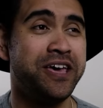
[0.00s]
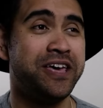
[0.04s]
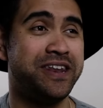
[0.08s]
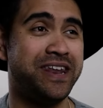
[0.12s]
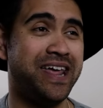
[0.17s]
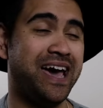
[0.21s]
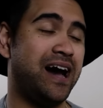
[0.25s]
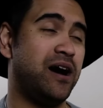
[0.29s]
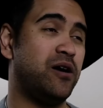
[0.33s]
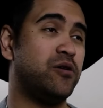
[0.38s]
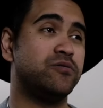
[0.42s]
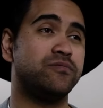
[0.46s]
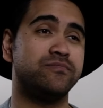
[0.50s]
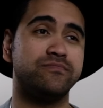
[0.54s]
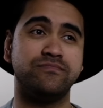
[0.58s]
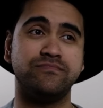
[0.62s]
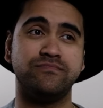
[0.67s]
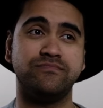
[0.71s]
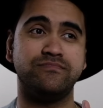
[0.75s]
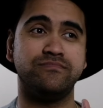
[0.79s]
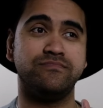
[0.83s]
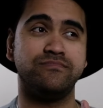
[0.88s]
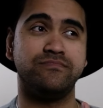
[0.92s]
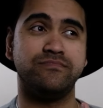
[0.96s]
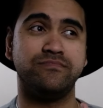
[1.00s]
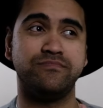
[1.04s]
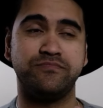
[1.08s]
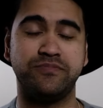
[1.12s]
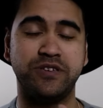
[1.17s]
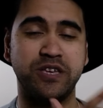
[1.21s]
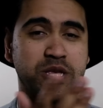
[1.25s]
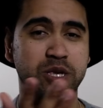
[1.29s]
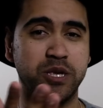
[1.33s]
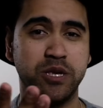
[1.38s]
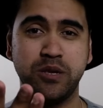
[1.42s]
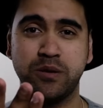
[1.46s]
Now,
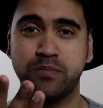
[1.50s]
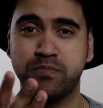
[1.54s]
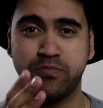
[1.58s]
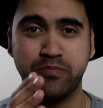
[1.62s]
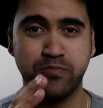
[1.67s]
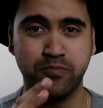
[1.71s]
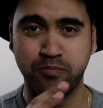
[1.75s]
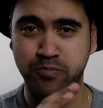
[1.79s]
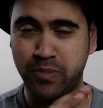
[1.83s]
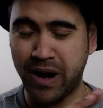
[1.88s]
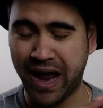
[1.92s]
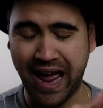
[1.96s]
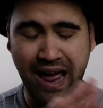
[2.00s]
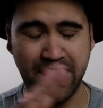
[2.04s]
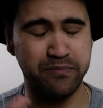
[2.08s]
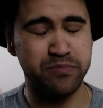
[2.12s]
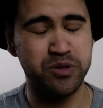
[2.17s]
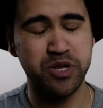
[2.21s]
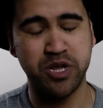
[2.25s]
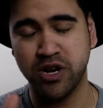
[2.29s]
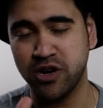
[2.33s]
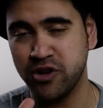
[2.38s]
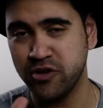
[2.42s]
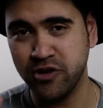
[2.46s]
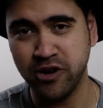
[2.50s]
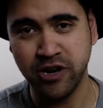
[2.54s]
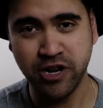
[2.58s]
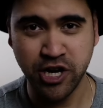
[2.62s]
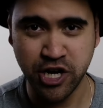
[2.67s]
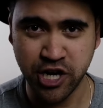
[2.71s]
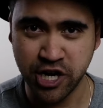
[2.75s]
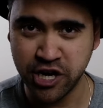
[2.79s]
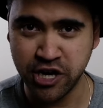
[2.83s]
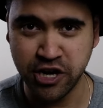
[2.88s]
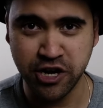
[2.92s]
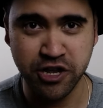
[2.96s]
this is absolutely
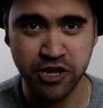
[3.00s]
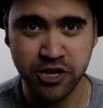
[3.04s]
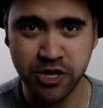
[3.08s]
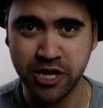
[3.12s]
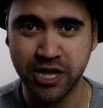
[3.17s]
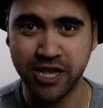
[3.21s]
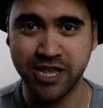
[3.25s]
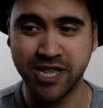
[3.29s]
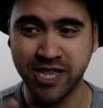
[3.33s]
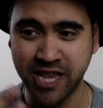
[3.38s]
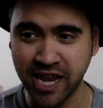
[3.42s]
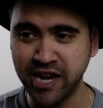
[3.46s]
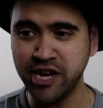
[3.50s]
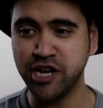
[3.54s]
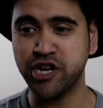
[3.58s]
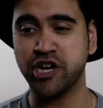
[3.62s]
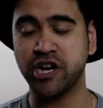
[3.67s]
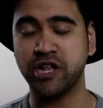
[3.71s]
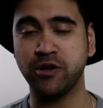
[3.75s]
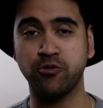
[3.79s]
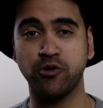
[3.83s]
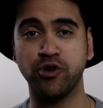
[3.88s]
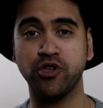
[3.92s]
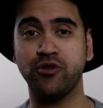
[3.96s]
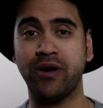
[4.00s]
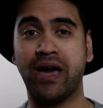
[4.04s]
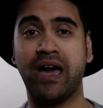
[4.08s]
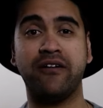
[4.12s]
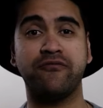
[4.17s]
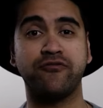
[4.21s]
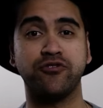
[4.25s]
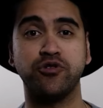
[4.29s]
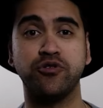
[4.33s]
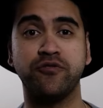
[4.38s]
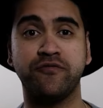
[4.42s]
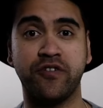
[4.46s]
genius. Essentially, what you
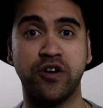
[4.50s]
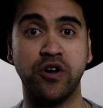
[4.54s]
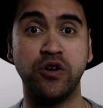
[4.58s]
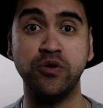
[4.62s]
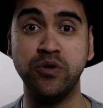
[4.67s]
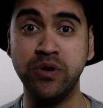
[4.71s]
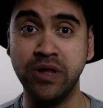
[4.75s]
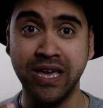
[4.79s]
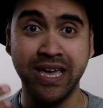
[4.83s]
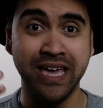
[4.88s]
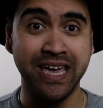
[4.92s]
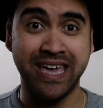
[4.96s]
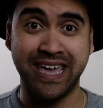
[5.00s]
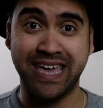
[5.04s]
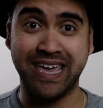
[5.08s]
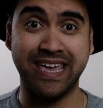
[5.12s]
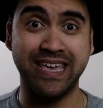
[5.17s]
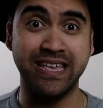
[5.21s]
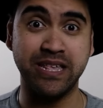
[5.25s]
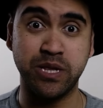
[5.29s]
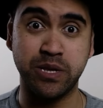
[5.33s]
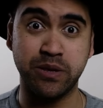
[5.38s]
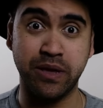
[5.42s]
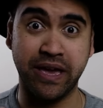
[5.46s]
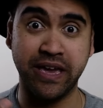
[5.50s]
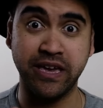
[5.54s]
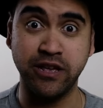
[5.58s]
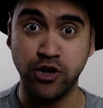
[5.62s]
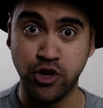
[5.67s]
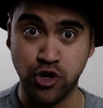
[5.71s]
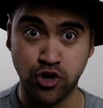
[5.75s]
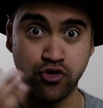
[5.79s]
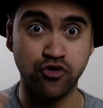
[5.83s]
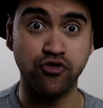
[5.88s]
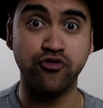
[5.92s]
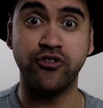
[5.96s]
have on your phone is a
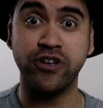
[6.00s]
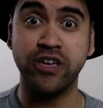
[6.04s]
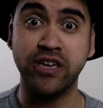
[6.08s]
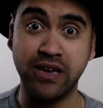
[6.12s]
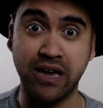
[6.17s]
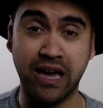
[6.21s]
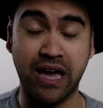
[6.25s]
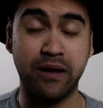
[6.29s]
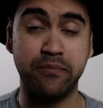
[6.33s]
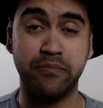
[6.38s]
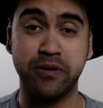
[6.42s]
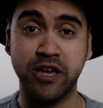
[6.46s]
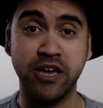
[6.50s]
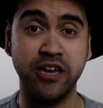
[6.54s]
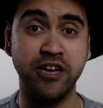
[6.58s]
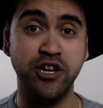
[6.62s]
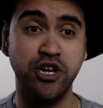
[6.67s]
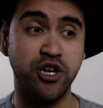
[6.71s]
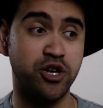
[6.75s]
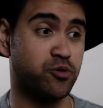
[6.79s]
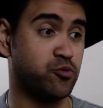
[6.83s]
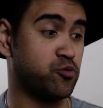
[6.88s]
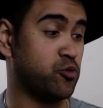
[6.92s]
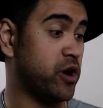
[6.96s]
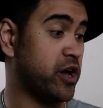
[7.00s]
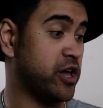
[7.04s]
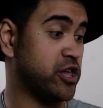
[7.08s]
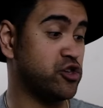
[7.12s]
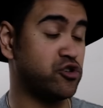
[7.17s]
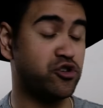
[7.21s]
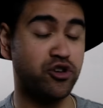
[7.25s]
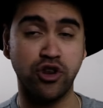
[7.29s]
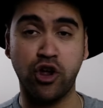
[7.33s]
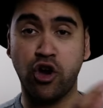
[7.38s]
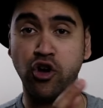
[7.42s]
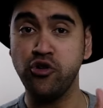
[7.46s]
drawing application where you
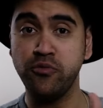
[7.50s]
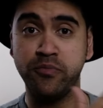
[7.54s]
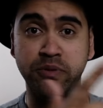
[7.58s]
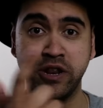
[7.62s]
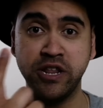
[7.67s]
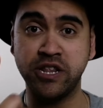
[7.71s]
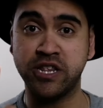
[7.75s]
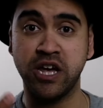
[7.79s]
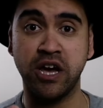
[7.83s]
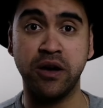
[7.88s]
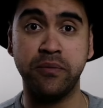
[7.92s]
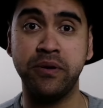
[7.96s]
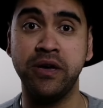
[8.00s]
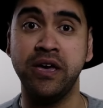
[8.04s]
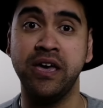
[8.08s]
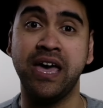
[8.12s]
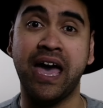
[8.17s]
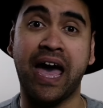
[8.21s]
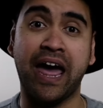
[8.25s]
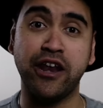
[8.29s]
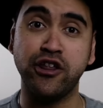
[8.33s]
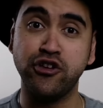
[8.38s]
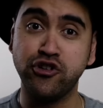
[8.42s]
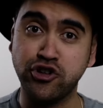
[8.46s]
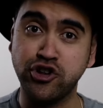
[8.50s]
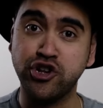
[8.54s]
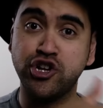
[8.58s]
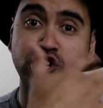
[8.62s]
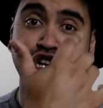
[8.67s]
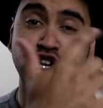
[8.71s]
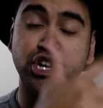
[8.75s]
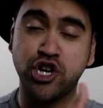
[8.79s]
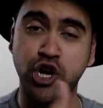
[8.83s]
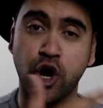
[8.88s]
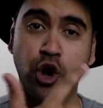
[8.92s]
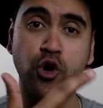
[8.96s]
can open it up and you can
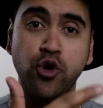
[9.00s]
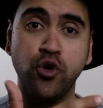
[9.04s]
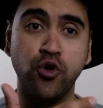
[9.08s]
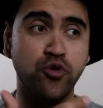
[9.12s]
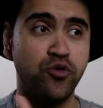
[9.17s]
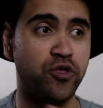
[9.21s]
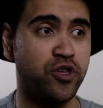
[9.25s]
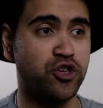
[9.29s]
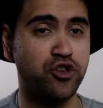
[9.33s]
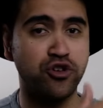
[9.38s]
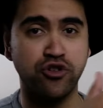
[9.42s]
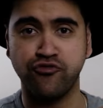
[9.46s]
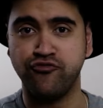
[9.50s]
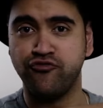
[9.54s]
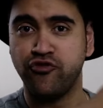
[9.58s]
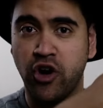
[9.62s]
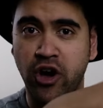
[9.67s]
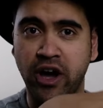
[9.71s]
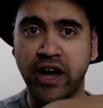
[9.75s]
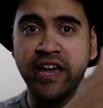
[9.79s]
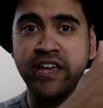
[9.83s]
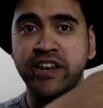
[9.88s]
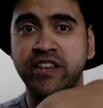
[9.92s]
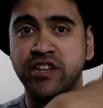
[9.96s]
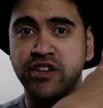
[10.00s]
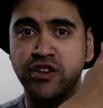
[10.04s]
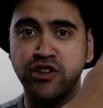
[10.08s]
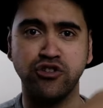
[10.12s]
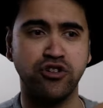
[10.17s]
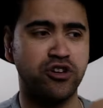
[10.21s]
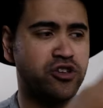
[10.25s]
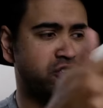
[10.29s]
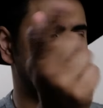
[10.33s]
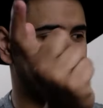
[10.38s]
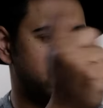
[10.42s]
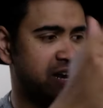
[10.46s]
show that you can write and you
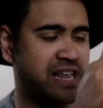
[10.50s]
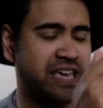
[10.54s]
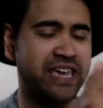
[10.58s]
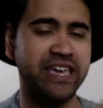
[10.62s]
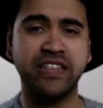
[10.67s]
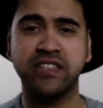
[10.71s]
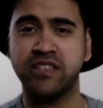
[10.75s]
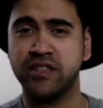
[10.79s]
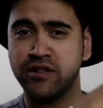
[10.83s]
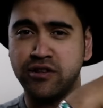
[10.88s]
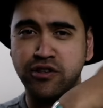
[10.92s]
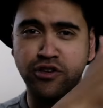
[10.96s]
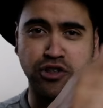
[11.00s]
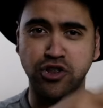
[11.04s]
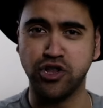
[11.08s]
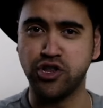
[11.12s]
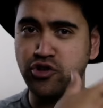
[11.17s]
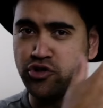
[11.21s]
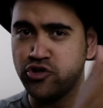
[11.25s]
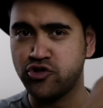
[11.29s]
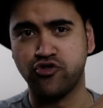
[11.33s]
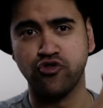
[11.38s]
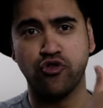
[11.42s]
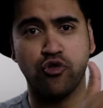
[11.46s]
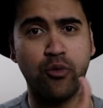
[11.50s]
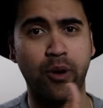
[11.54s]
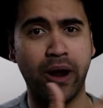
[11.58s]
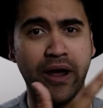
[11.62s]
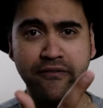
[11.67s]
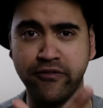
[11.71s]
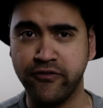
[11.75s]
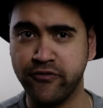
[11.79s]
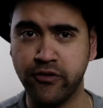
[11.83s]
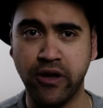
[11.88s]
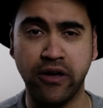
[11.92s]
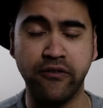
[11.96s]
can delete and you can draw
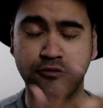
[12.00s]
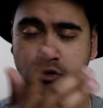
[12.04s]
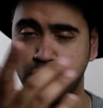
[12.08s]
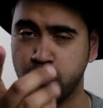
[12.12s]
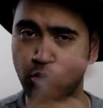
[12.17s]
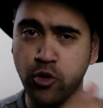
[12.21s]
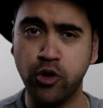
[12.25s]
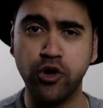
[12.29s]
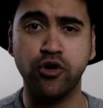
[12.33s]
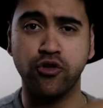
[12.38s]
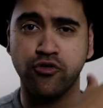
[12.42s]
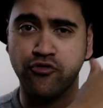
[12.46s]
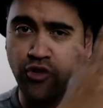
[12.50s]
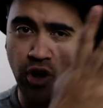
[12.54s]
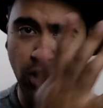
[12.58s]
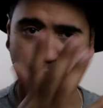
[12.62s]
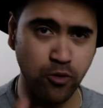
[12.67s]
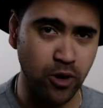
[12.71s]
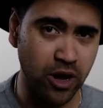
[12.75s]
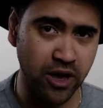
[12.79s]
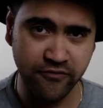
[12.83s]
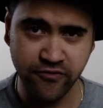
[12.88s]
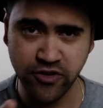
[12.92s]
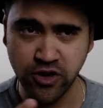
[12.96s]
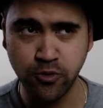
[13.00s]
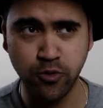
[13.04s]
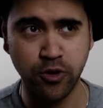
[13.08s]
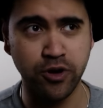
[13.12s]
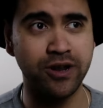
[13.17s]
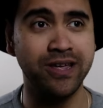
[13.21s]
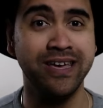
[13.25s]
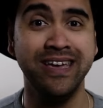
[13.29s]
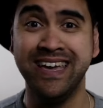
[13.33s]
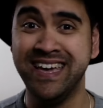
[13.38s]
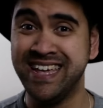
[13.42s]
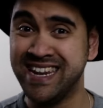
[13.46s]
whatever you want or write whatever you
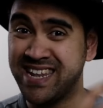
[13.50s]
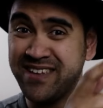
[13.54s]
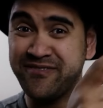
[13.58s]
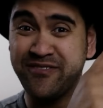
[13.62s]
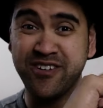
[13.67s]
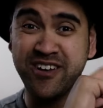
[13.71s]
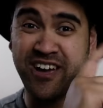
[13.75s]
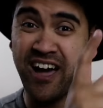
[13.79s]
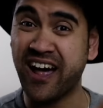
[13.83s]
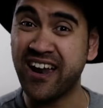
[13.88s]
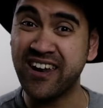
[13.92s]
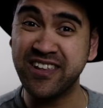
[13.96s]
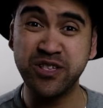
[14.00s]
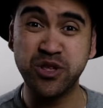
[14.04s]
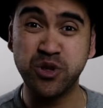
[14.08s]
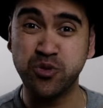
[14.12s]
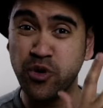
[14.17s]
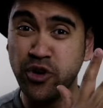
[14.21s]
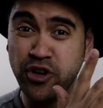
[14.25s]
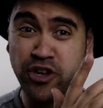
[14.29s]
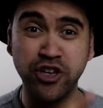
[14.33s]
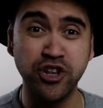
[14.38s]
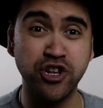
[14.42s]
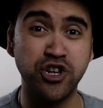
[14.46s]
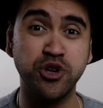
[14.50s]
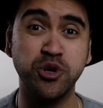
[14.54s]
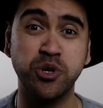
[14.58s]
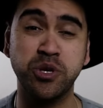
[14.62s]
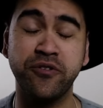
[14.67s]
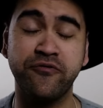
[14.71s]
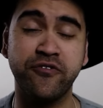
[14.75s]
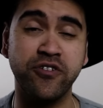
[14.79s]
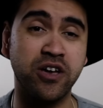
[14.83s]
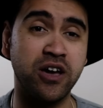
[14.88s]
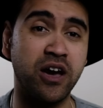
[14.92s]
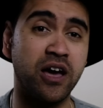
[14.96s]
want. Different colors as well, you can choose
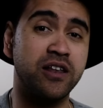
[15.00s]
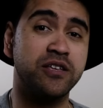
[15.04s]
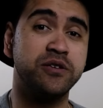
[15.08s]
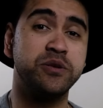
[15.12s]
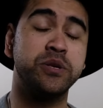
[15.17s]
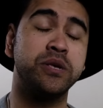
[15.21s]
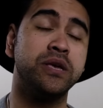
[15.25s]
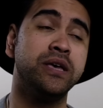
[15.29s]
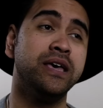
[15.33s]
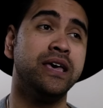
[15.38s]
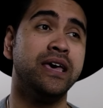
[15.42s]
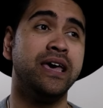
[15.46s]
different colors.